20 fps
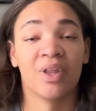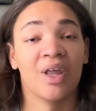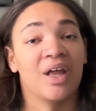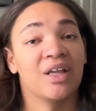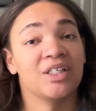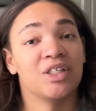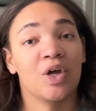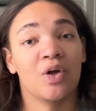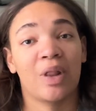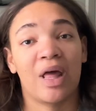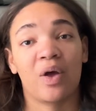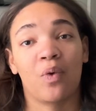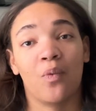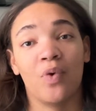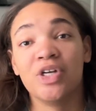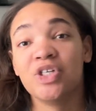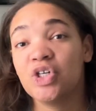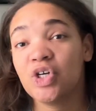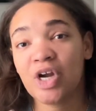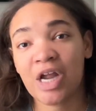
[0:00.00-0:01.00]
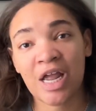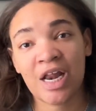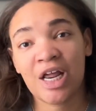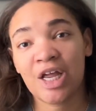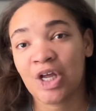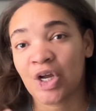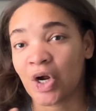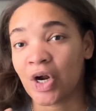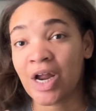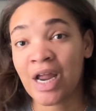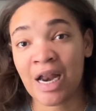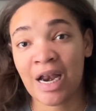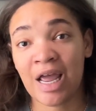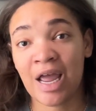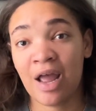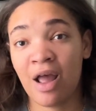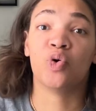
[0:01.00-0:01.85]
So like once you're in it, you're in it.